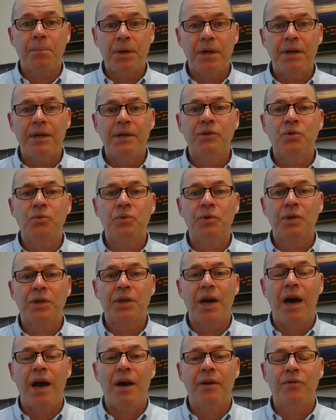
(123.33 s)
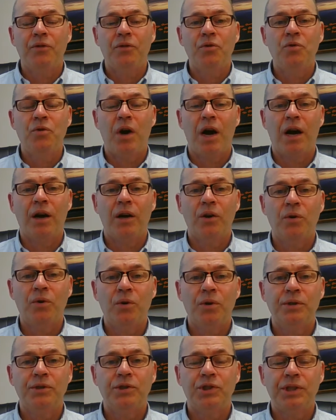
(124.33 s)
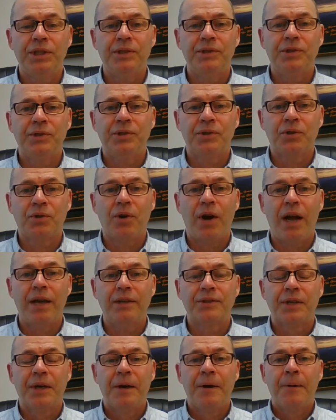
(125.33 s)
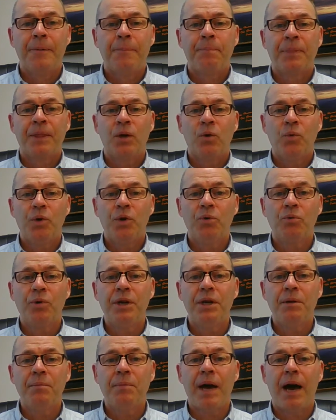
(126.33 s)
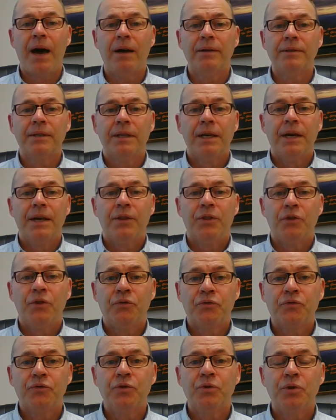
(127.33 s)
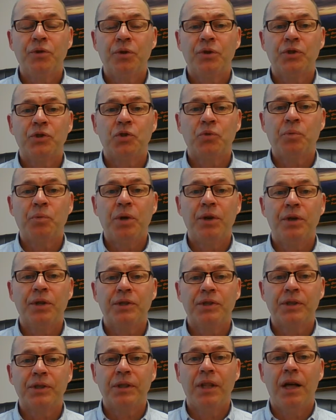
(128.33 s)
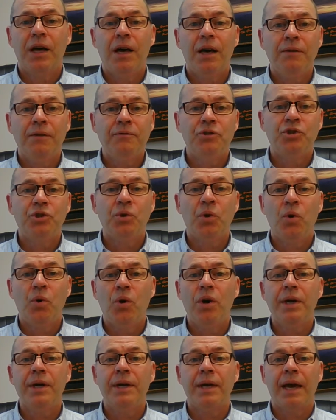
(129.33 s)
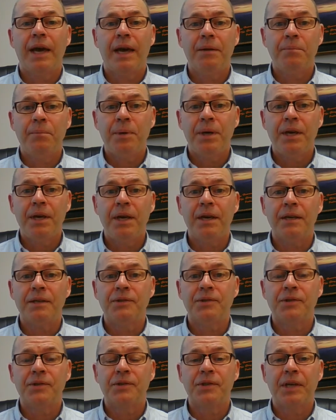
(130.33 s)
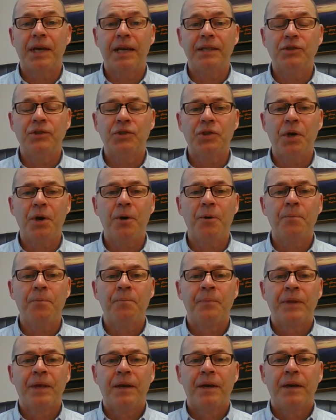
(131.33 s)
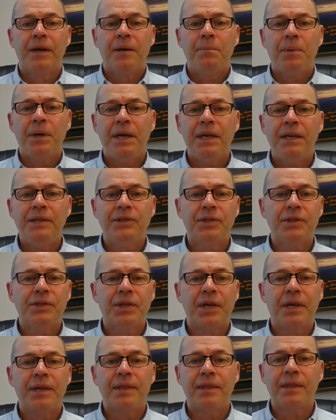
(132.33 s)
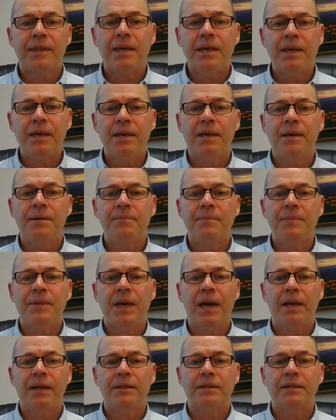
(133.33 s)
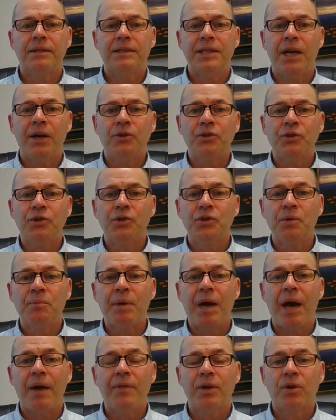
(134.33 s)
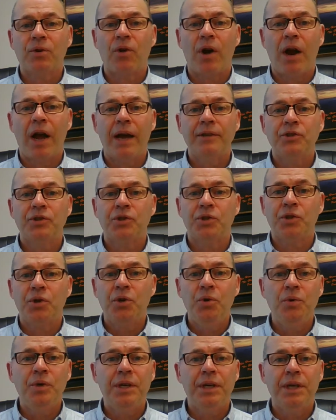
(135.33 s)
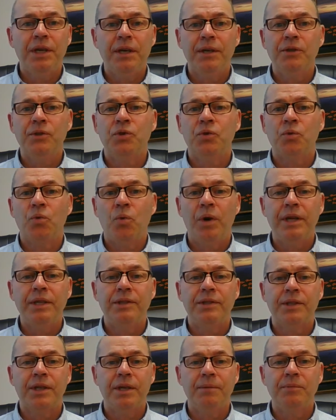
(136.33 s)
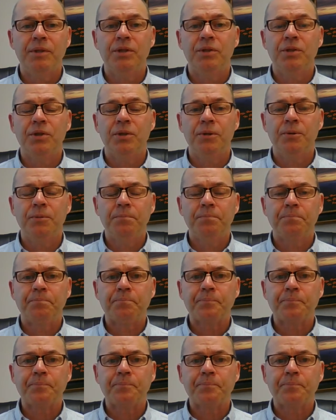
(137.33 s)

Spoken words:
Peace with God through our Lord Jesus Christ." We read about the fruit of the Spirit is love, joy, and peace. And so peace is a theme that tells us about the Christ, who he is, what he's come to do.